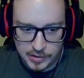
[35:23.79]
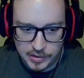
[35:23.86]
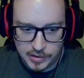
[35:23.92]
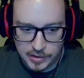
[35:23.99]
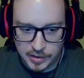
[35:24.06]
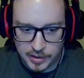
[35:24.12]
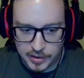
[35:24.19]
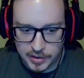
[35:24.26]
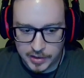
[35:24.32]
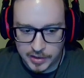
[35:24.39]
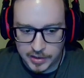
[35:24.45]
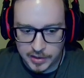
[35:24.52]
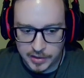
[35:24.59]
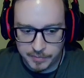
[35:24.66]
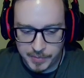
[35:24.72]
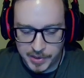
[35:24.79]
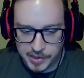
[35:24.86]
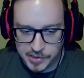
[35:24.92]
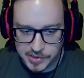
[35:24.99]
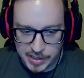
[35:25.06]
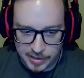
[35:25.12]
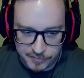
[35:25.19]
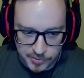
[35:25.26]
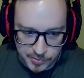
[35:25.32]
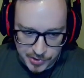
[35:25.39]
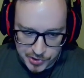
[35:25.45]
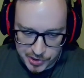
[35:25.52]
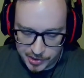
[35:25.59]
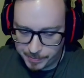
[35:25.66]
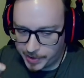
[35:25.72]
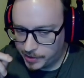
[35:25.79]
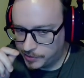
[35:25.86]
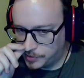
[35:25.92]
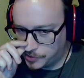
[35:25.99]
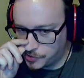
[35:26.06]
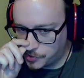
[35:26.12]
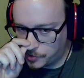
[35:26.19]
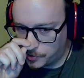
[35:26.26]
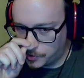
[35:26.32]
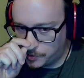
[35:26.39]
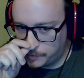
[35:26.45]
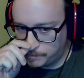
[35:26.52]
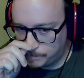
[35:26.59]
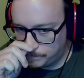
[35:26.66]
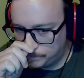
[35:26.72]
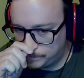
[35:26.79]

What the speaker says: Because after we check back the turn,